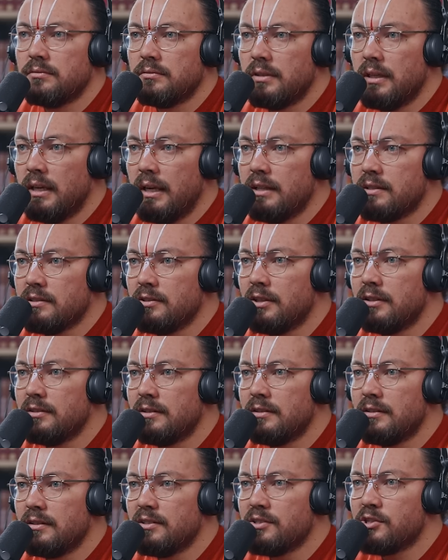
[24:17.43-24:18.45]
It's not
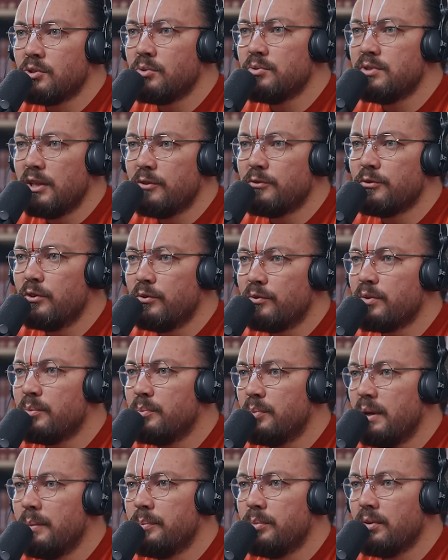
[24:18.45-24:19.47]
so different from
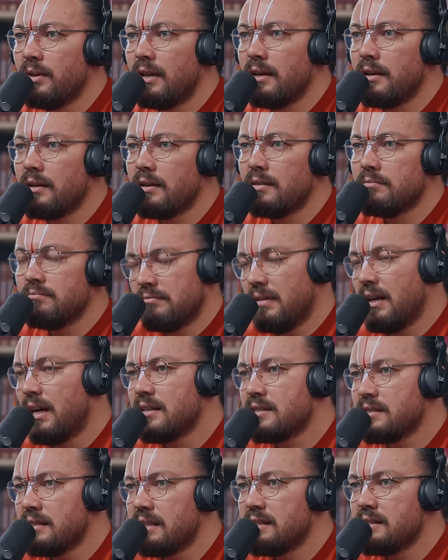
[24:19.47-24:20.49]
people like
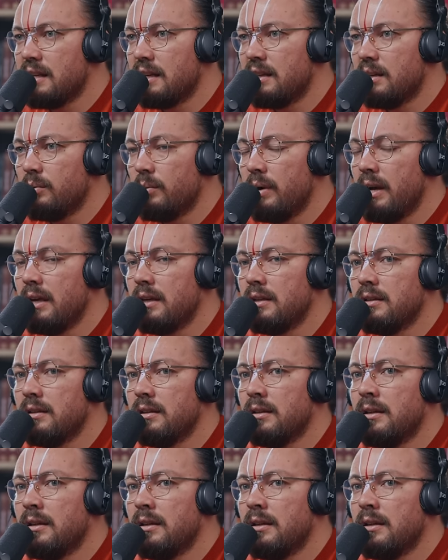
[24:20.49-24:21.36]
us, let's say, in a way.